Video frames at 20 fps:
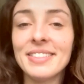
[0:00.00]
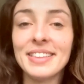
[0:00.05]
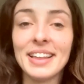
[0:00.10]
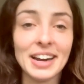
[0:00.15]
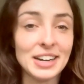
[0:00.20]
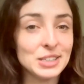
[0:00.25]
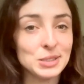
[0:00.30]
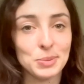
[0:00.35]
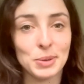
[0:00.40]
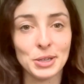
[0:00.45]

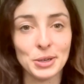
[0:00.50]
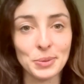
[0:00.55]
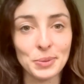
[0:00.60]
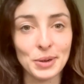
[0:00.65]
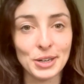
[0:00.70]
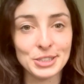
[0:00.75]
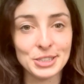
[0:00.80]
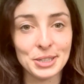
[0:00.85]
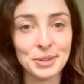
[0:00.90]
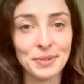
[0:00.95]
that is what you're
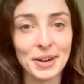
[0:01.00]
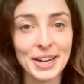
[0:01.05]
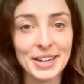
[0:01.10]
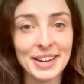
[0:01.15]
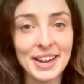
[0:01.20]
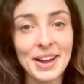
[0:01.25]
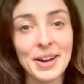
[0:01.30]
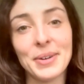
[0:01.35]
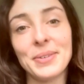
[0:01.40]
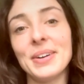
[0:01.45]
watching right
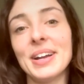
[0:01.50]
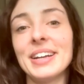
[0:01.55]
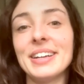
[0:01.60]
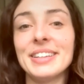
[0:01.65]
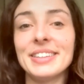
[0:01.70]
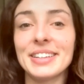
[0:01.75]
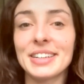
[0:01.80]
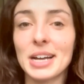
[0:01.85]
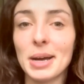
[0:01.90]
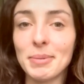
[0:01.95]
now. And in
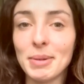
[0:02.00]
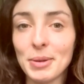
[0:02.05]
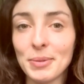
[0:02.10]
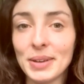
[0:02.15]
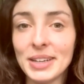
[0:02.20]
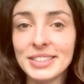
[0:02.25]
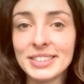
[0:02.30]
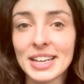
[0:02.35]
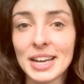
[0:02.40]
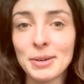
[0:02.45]
the coming
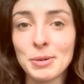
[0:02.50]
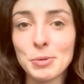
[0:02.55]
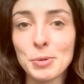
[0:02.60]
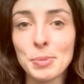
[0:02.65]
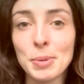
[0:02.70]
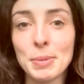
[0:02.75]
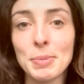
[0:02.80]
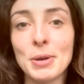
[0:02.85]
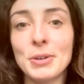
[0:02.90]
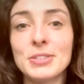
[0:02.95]
weeks, I will
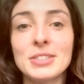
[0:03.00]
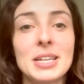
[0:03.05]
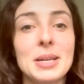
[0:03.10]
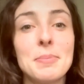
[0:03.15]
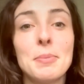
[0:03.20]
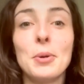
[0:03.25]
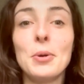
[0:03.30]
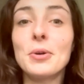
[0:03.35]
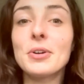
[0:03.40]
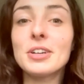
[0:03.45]
be posting
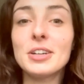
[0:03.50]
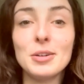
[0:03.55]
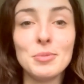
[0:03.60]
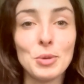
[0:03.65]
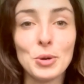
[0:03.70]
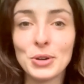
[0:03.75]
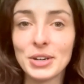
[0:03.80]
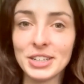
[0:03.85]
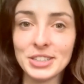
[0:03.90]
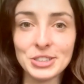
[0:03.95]
more and
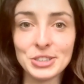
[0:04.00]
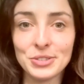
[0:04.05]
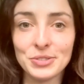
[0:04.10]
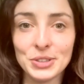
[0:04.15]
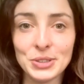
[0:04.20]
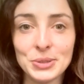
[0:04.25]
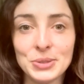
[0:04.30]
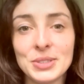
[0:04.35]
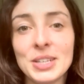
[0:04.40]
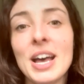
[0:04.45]
more
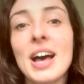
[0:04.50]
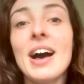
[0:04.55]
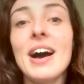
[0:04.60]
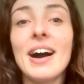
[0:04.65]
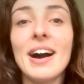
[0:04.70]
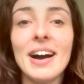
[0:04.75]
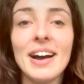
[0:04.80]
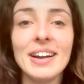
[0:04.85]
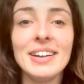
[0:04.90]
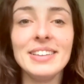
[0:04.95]
interviews
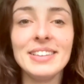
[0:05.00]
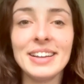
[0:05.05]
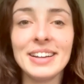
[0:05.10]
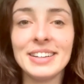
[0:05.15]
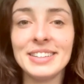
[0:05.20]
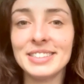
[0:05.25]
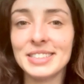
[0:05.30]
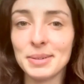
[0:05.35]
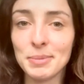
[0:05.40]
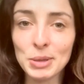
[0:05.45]

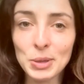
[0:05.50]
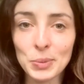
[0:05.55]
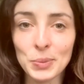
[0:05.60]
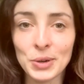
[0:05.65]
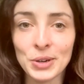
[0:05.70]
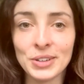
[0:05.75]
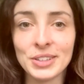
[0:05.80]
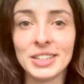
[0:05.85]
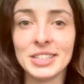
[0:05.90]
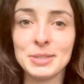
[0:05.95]
highlighting some of the
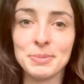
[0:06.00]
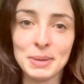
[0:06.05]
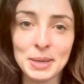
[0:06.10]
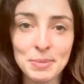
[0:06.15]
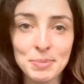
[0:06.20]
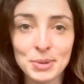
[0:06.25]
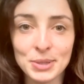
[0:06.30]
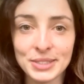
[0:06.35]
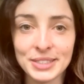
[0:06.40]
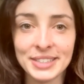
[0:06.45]
work that's being
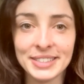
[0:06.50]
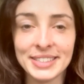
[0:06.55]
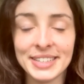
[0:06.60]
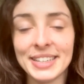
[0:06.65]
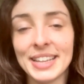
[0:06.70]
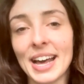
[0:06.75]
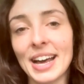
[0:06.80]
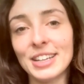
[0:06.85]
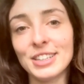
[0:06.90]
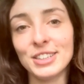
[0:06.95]
presented
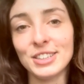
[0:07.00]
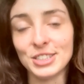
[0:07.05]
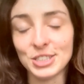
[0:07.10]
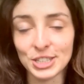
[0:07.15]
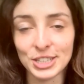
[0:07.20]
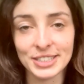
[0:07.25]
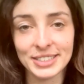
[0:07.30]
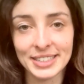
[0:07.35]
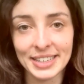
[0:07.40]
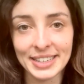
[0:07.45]
at the
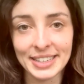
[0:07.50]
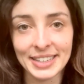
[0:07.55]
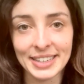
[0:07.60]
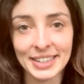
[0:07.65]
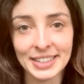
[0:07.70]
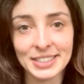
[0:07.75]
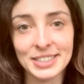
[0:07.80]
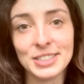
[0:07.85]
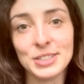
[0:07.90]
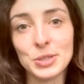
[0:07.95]
GSA
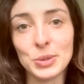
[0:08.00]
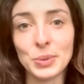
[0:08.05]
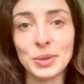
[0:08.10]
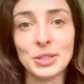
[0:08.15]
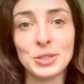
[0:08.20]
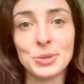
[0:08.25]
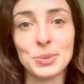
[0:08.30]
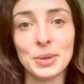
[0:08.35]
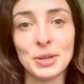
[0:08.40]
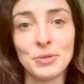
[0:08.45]
Connects
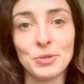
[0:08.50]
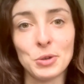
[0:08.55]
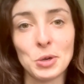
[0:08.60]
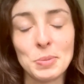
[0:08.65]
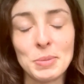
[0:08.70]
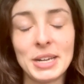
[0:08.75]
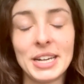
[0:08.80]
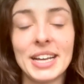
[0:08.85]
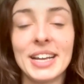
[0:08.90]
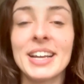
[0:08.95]
2024
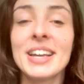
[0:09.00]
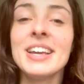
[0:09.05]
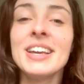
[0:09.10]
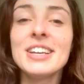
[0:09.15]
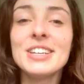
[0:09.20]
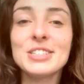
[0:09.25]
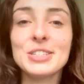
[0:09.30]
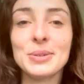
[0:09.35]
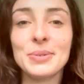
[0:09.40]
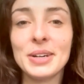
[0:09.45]
meeting.
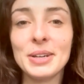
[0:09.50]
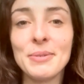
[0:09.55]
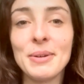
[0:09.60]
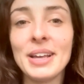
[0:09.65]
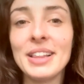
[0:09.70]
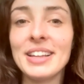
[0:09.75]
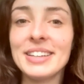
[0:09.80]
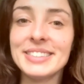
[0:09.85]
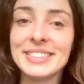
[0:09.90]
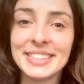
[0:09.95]
So anyway,
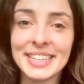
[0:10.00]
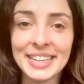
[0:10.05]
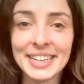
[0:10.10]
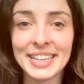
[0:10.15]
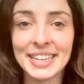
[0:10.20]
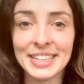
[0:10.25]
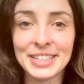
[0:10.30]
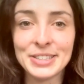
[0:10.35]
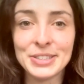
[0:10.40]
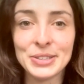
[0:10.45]
let's get
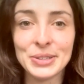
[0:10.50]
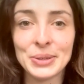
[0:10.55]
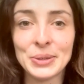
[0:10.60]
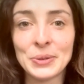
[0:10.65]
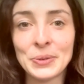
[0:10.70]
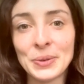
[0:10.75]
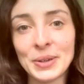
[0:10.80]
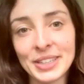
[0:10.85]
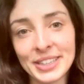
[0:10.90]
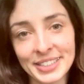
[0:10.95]

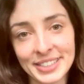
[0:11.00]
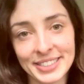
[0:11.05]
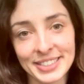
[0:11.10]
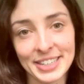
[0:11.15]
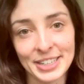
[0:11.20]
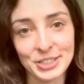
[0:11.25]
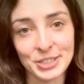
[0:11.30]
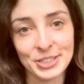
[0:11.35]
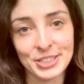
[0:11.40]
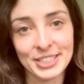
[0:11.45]
into the
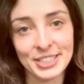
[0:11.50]
discussion